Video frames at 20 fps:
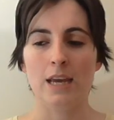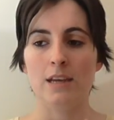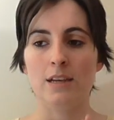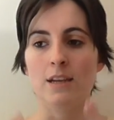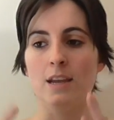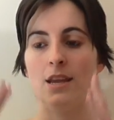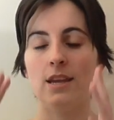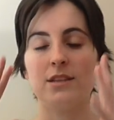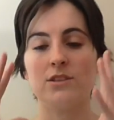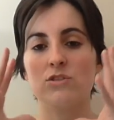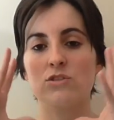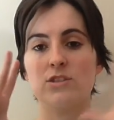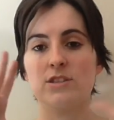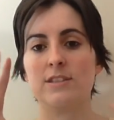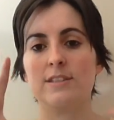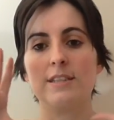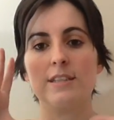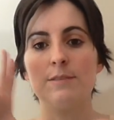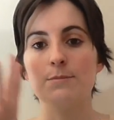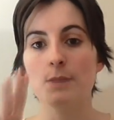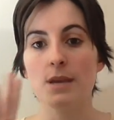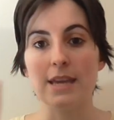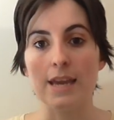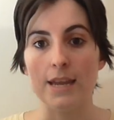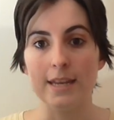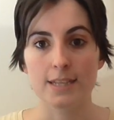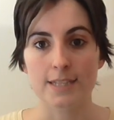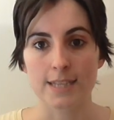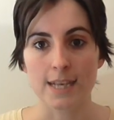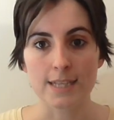It just didn't make
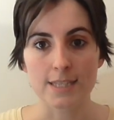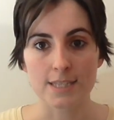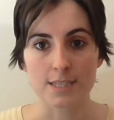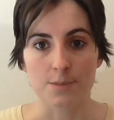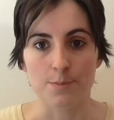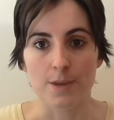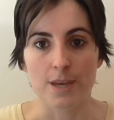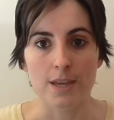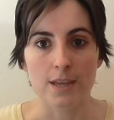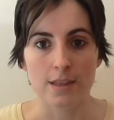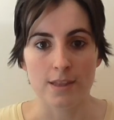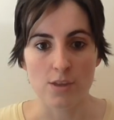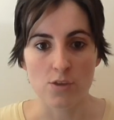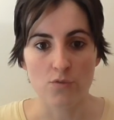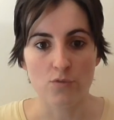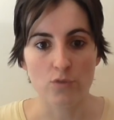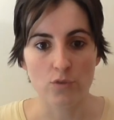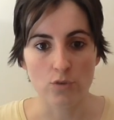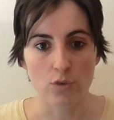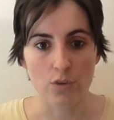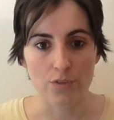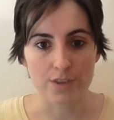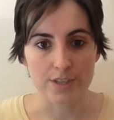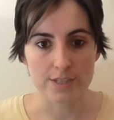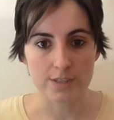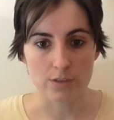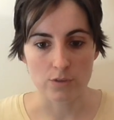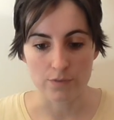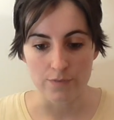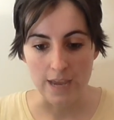any sense to me. You've got
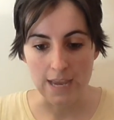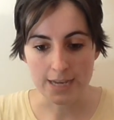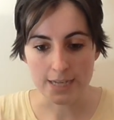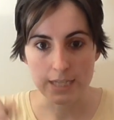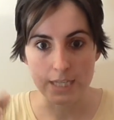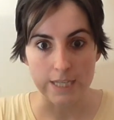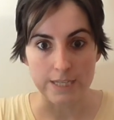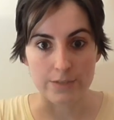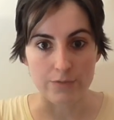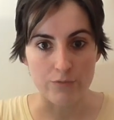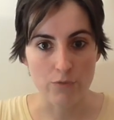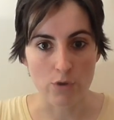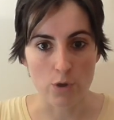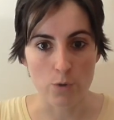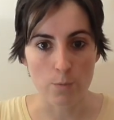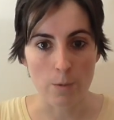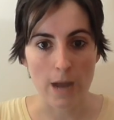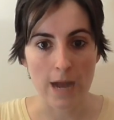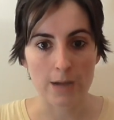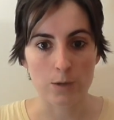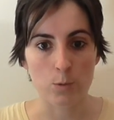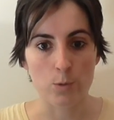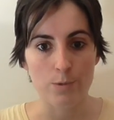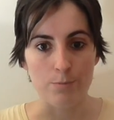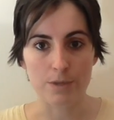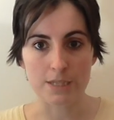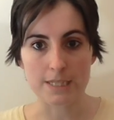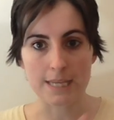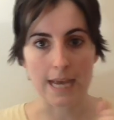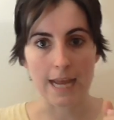this sort of 80s throwback, we
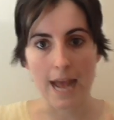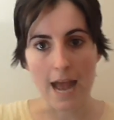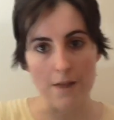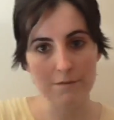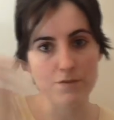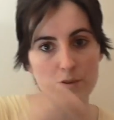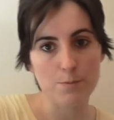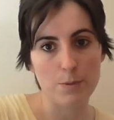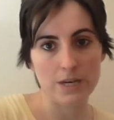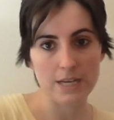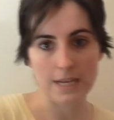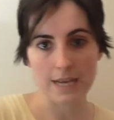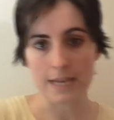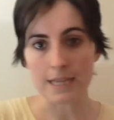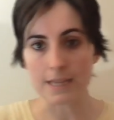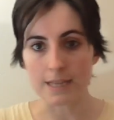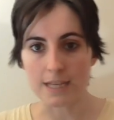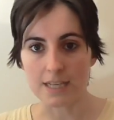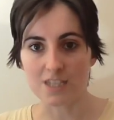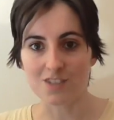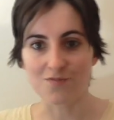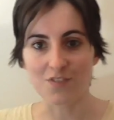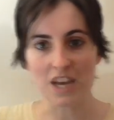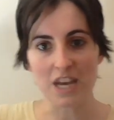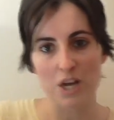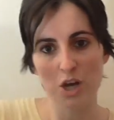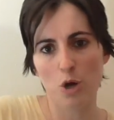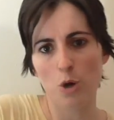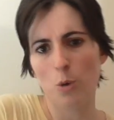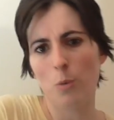must get everybody in this
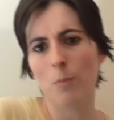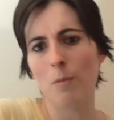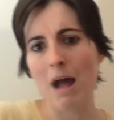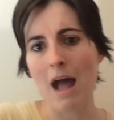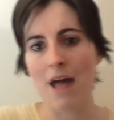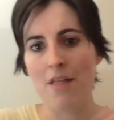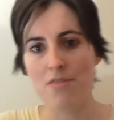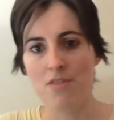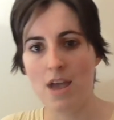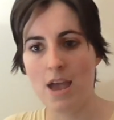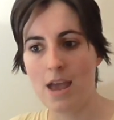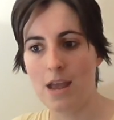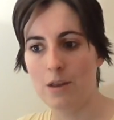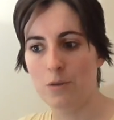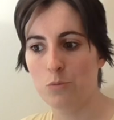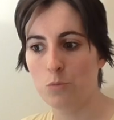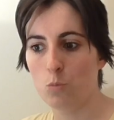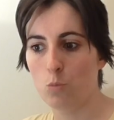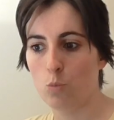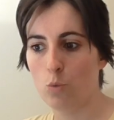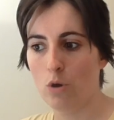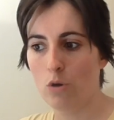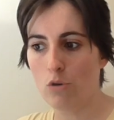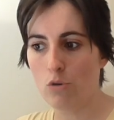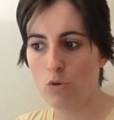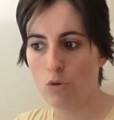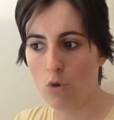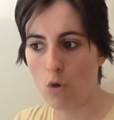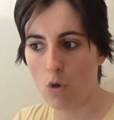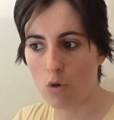film, and then we're
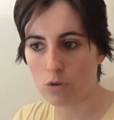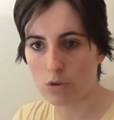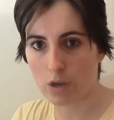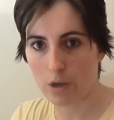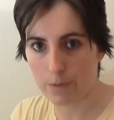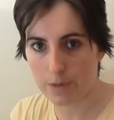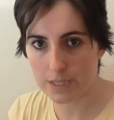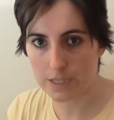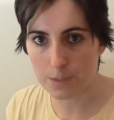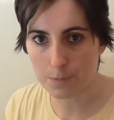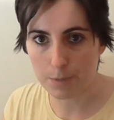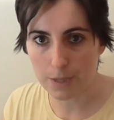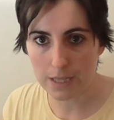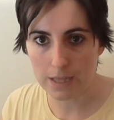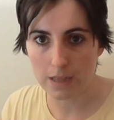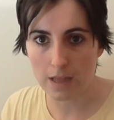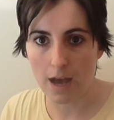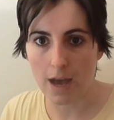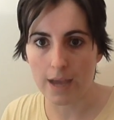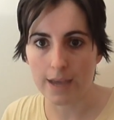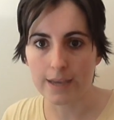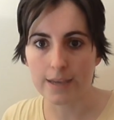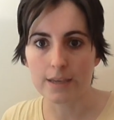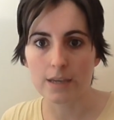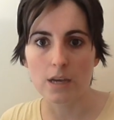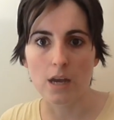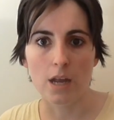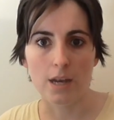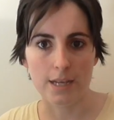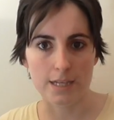not going to be
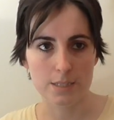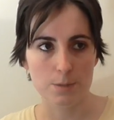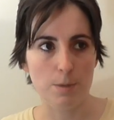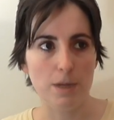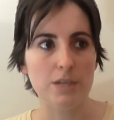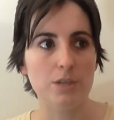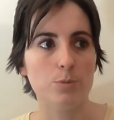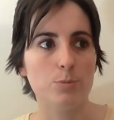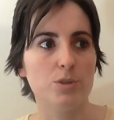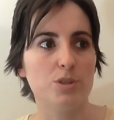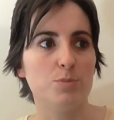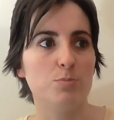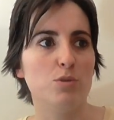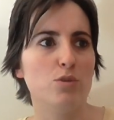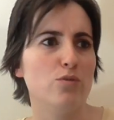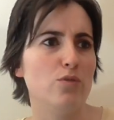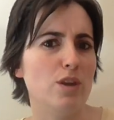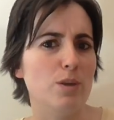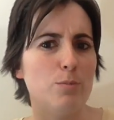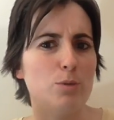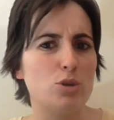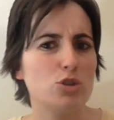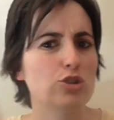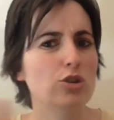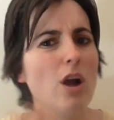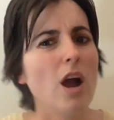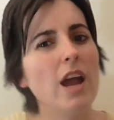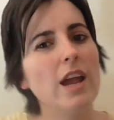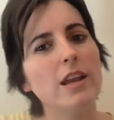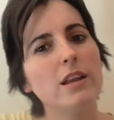like an Expendables movie, but
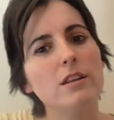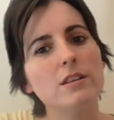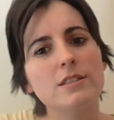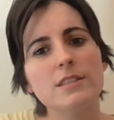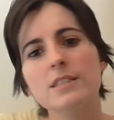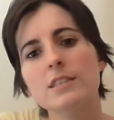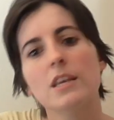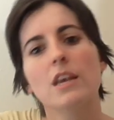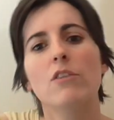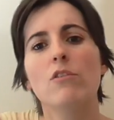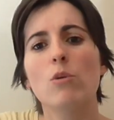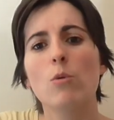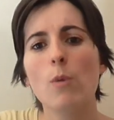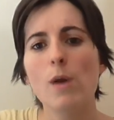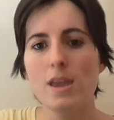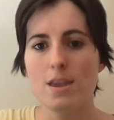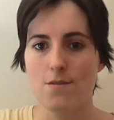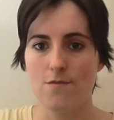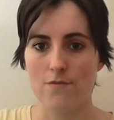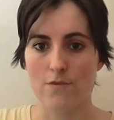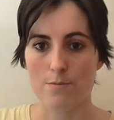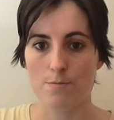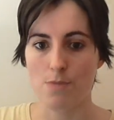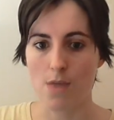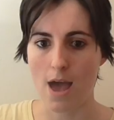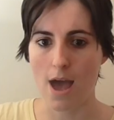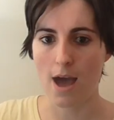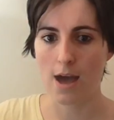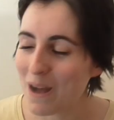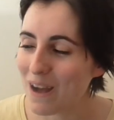try and steer away from that.